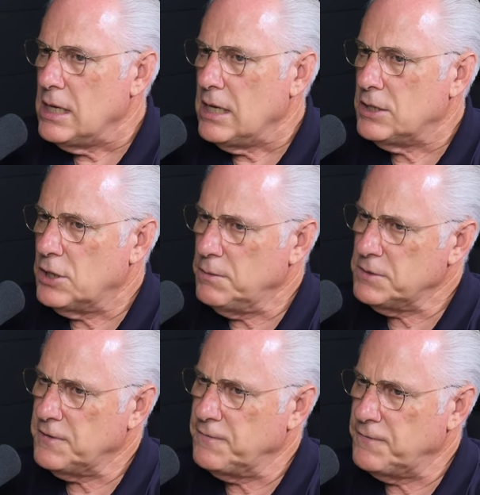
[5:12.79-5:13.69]
in
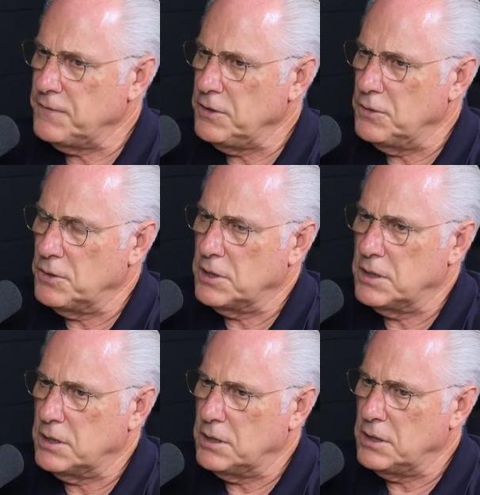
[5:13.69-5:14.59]
terms of
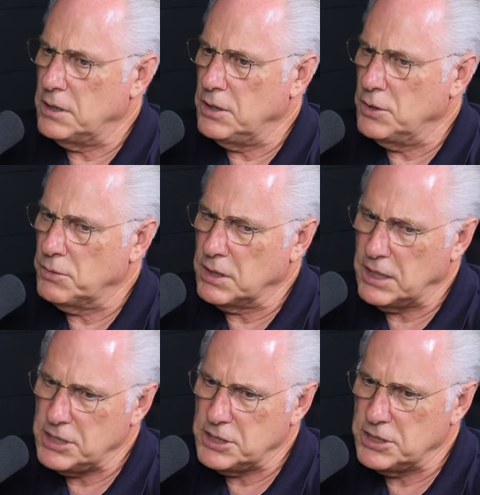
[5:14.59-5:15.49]
your your
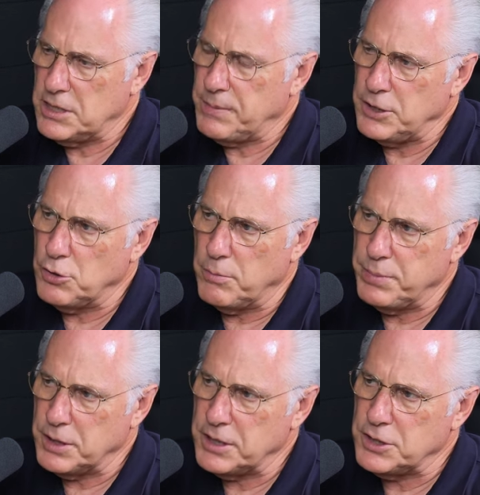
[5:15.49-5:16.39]
relationship and your
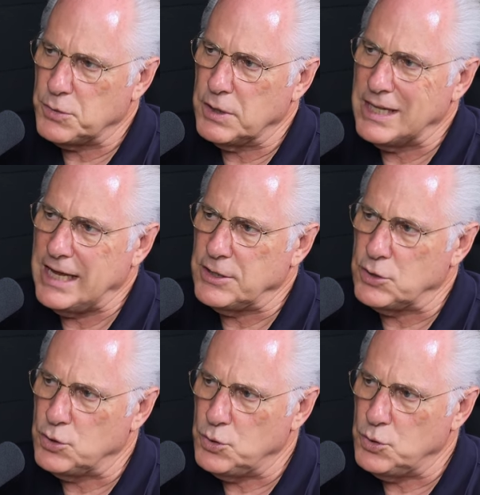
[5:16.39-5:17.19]
ability to relate